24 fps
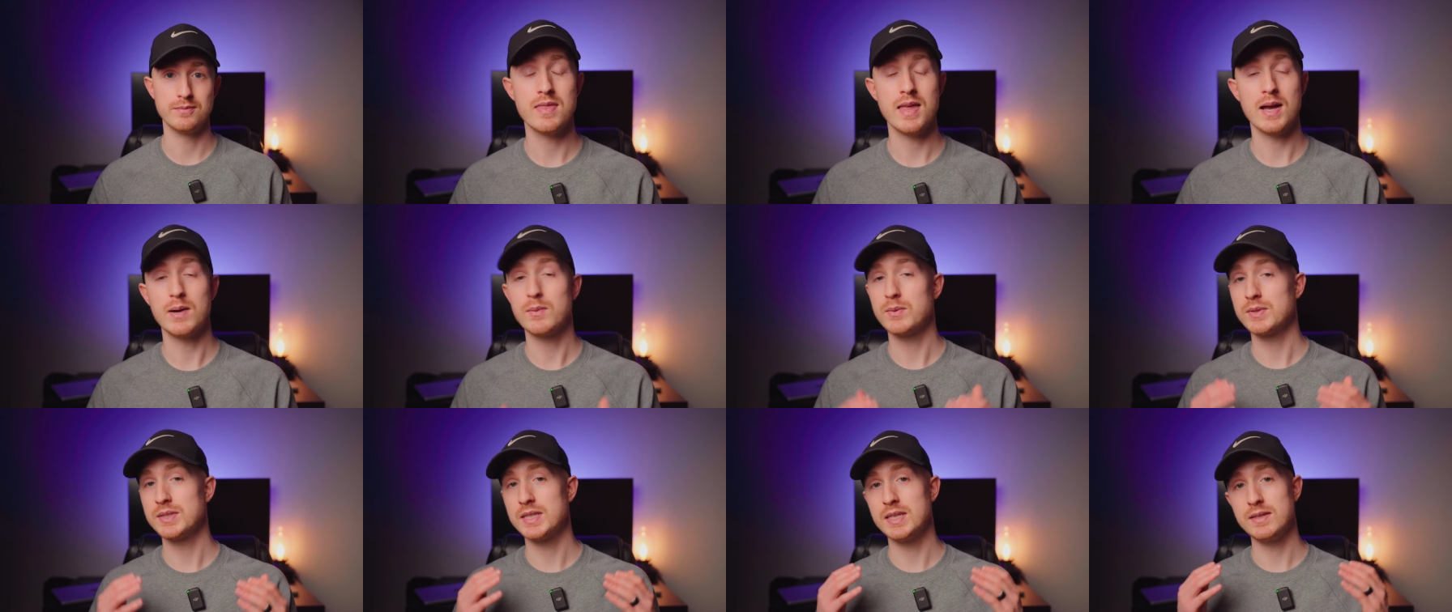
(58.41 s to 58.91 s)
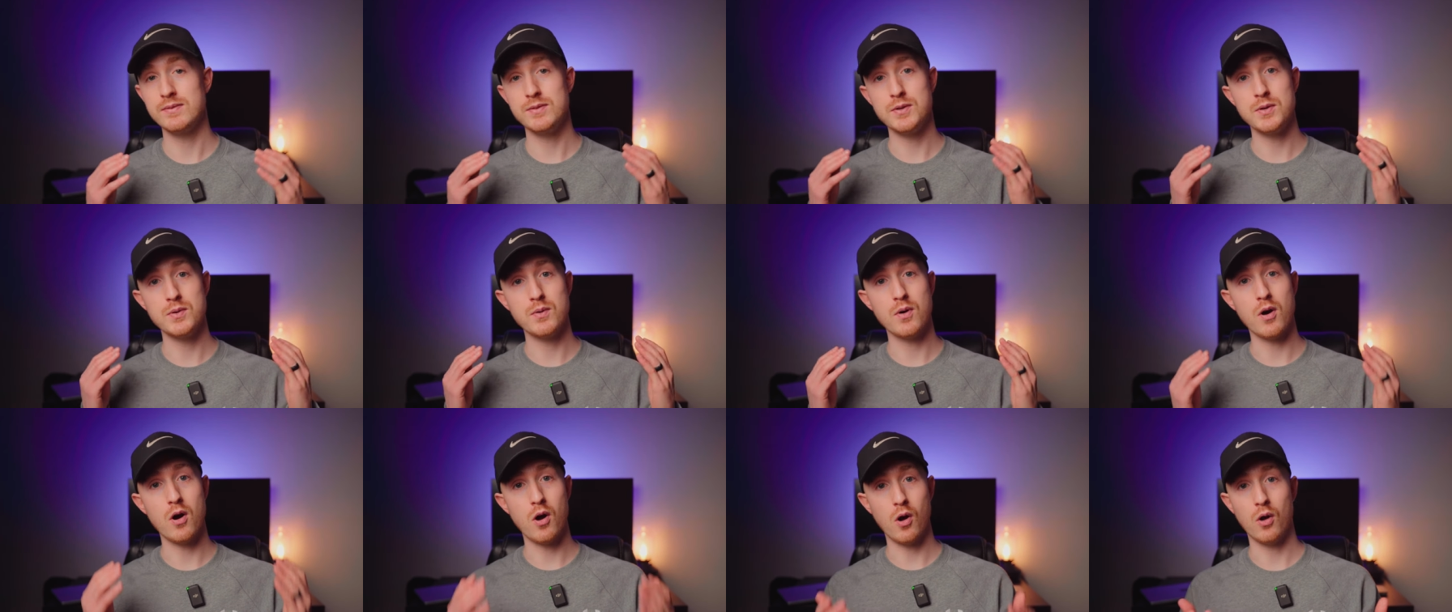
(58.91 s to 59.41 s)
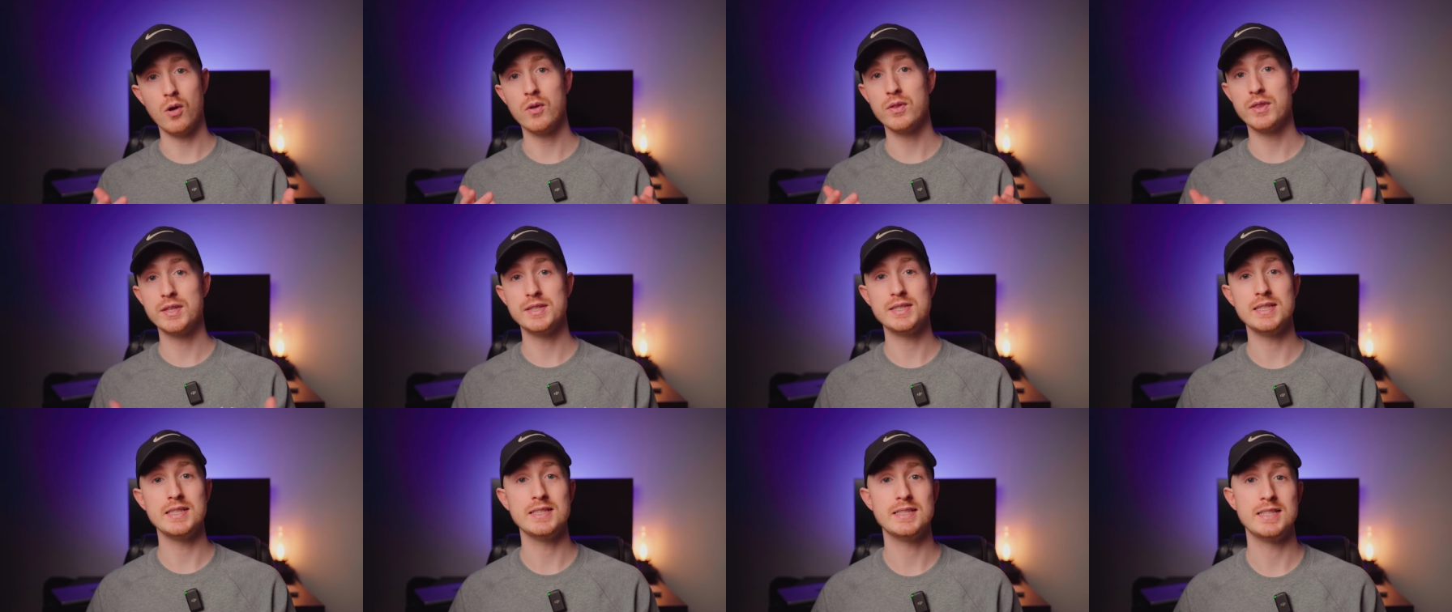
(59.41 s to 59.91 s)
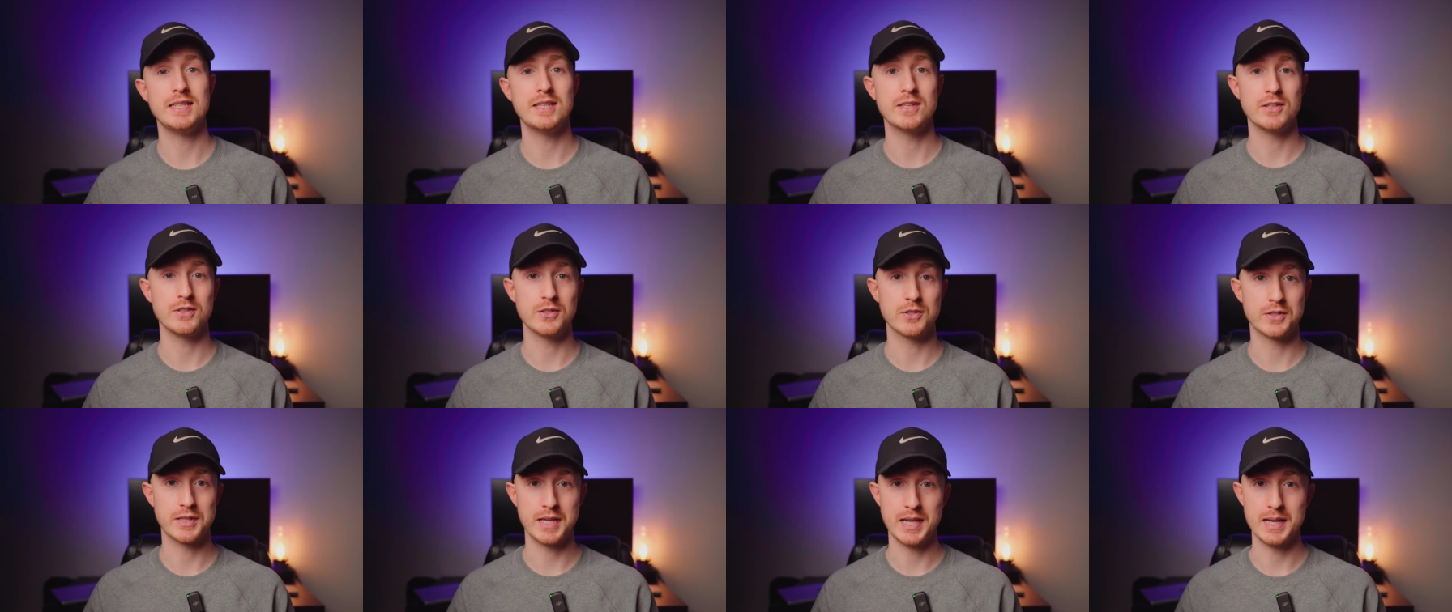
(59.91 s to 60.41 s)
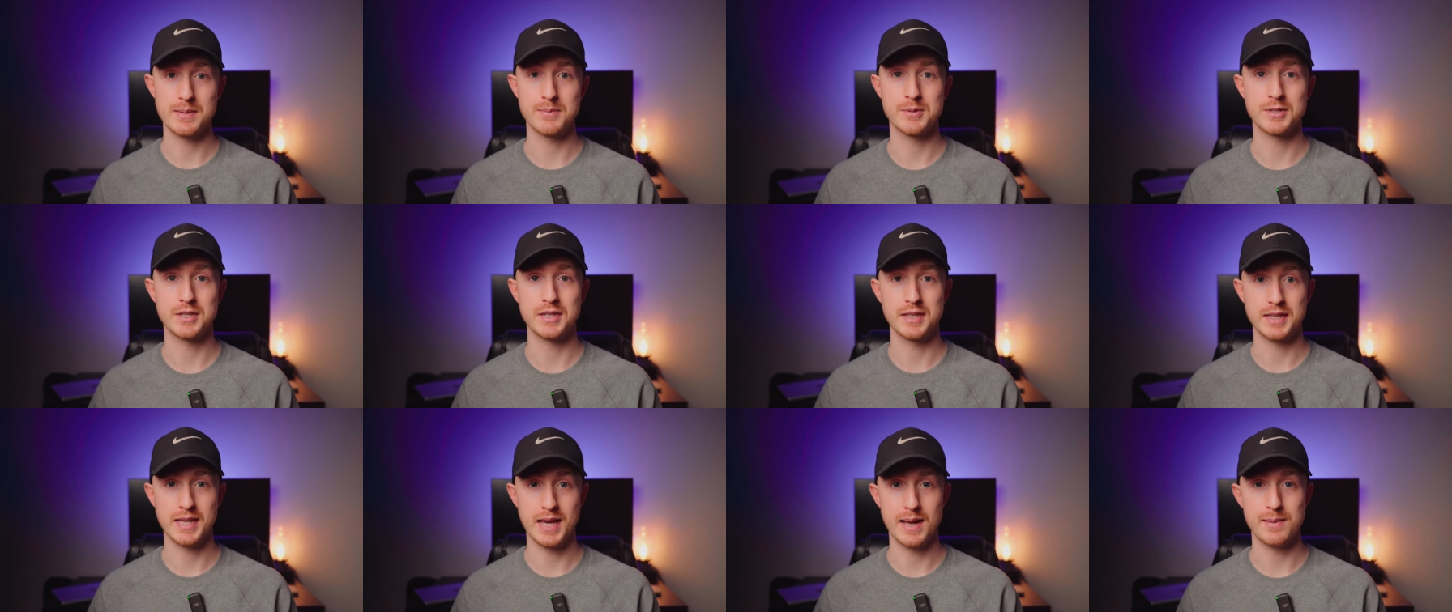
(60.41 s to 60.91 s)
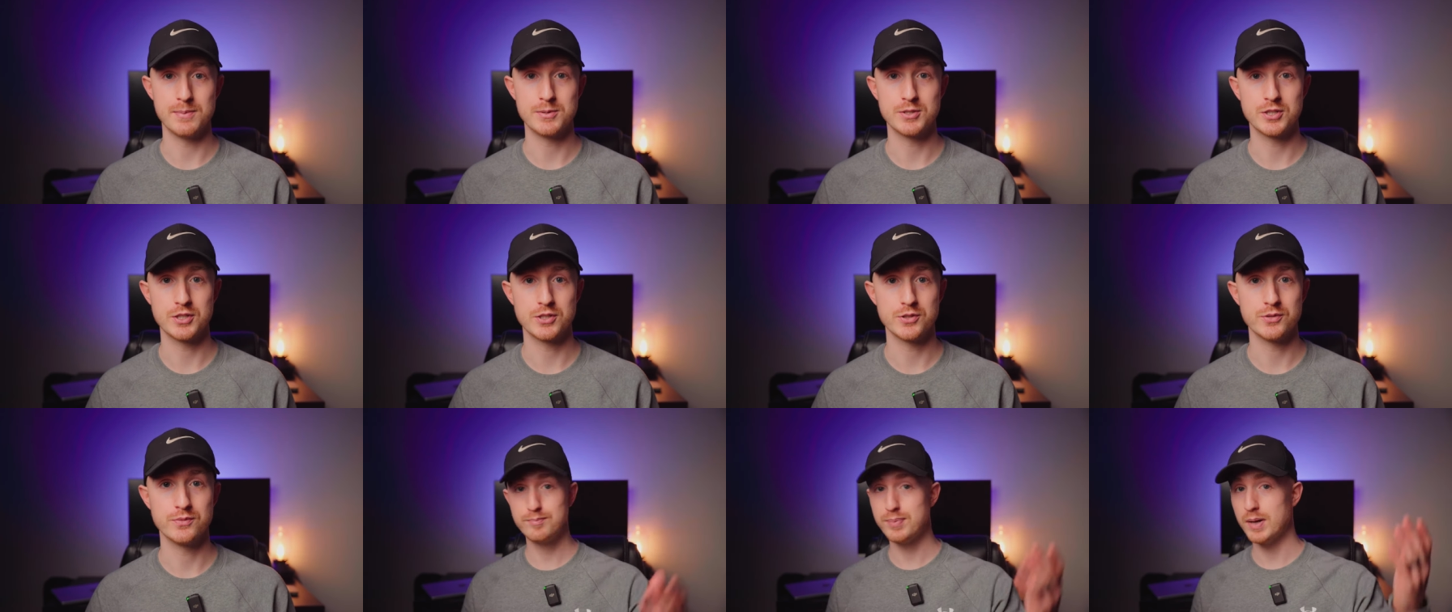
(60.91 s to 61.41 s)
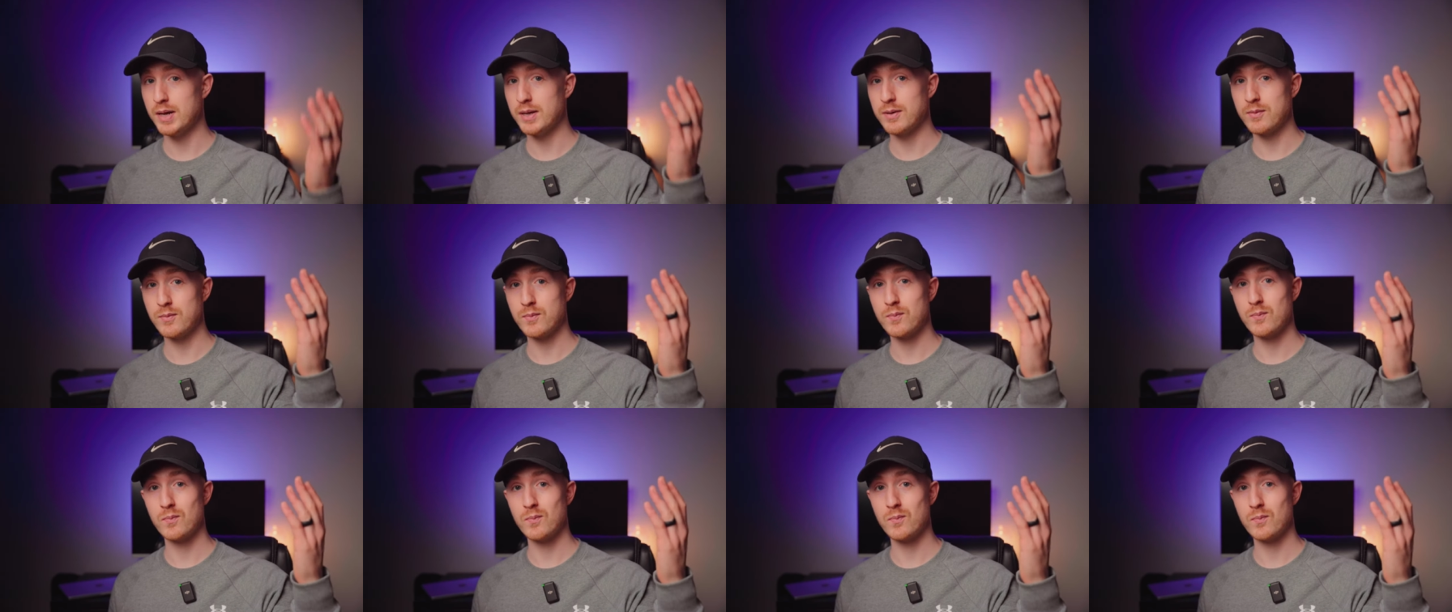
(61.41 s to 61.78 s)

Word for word: That will give you all the detail your camera can capture. But